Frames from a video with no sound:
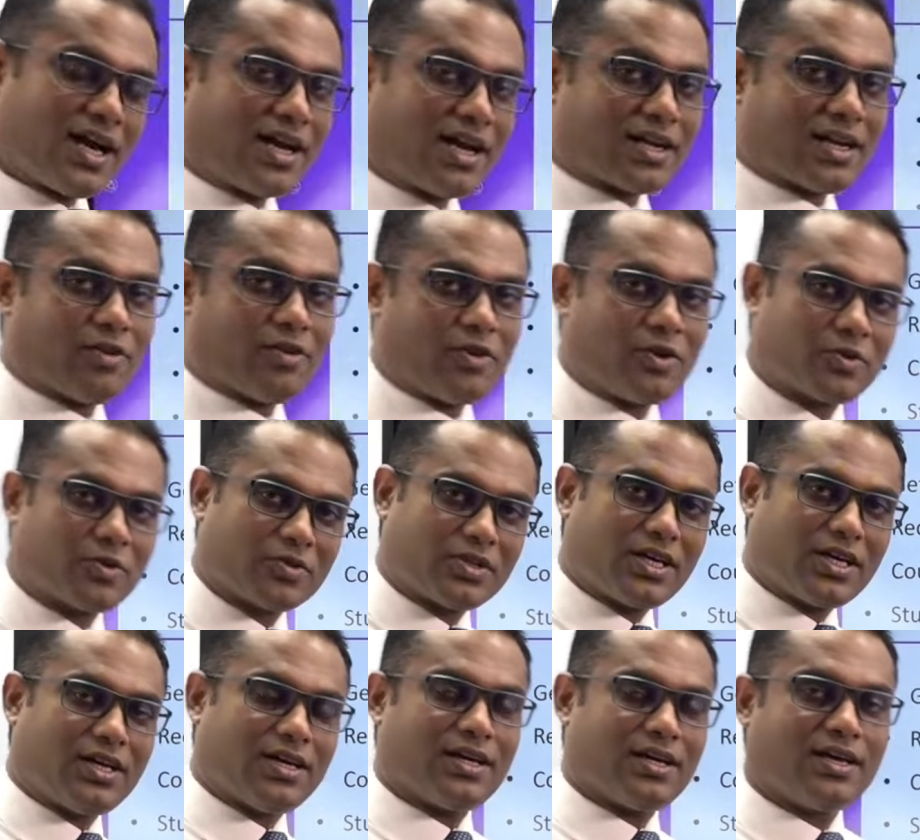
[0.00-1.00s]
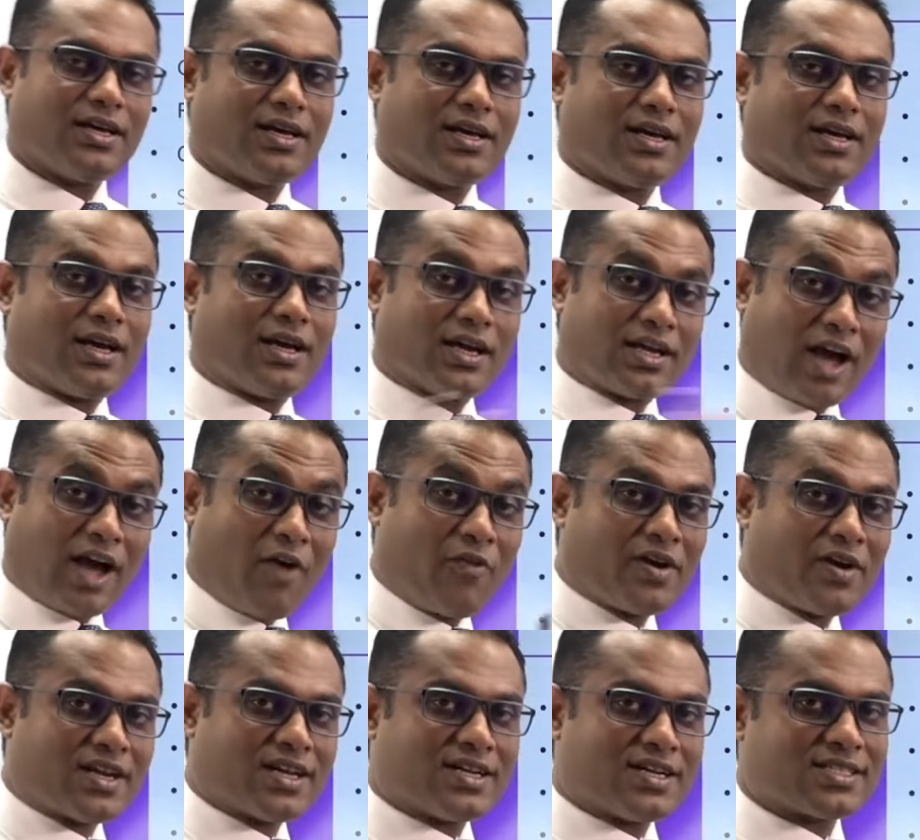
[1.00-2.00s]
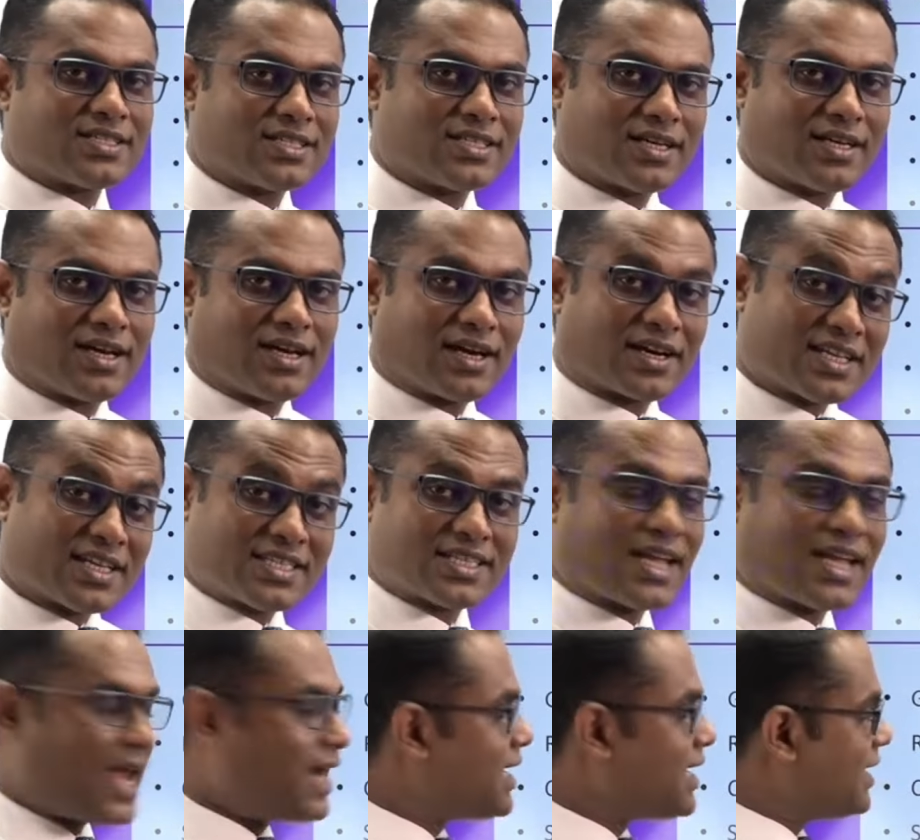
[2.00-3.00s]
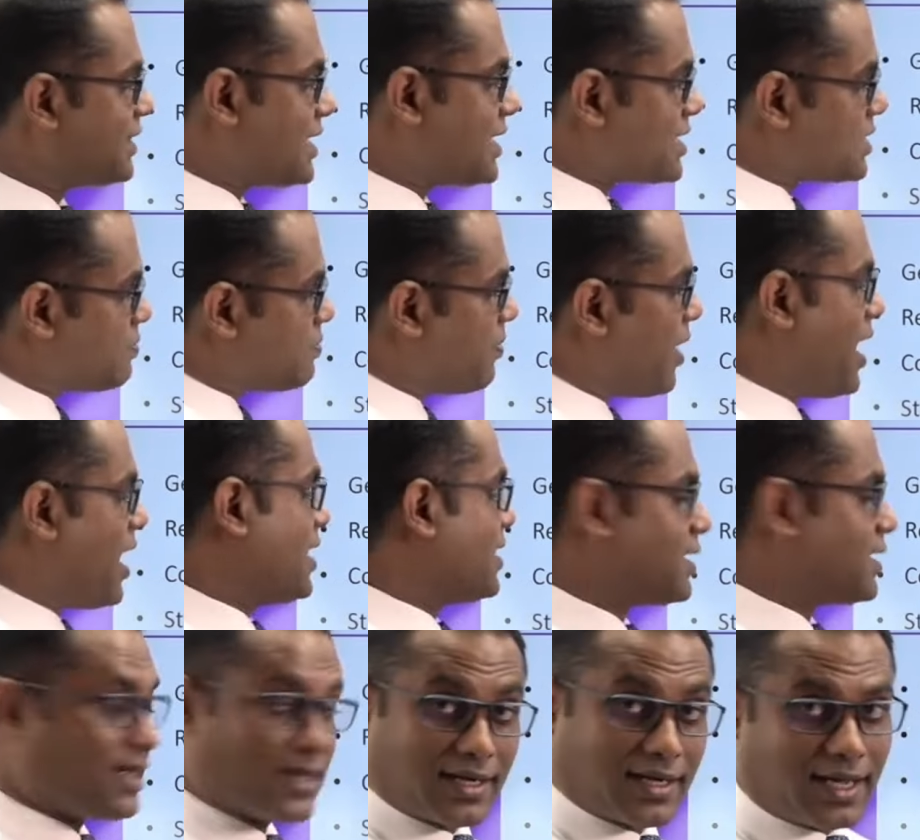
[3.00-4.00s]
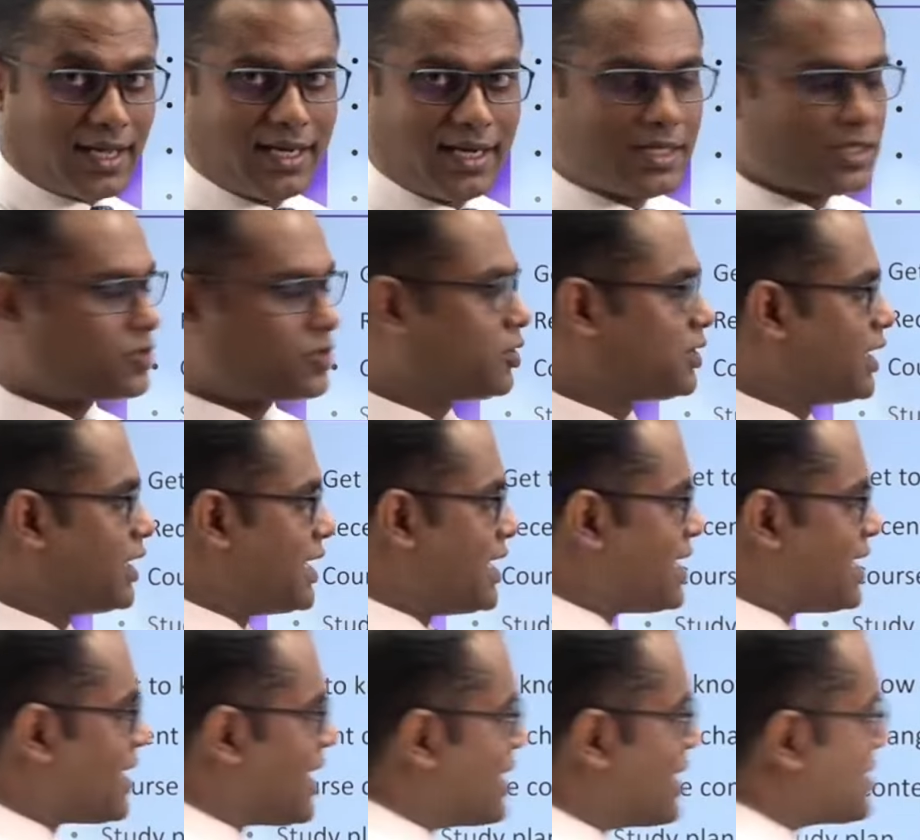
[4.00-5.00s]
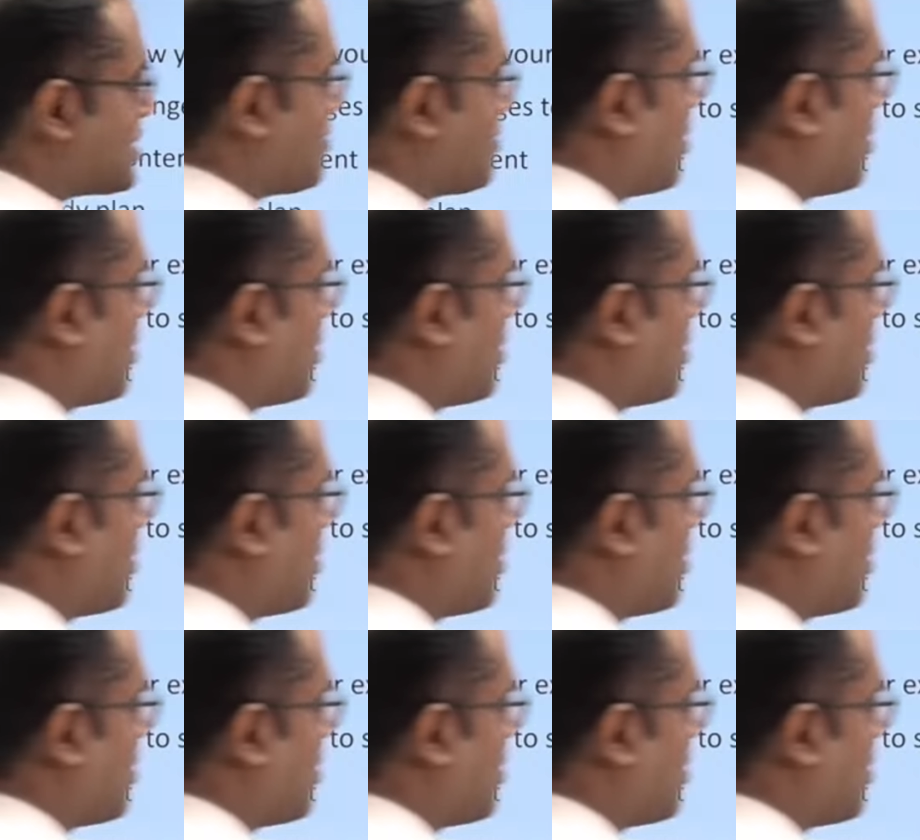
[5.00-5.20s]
are relevant to the governance, risk and ethics part, right? So the details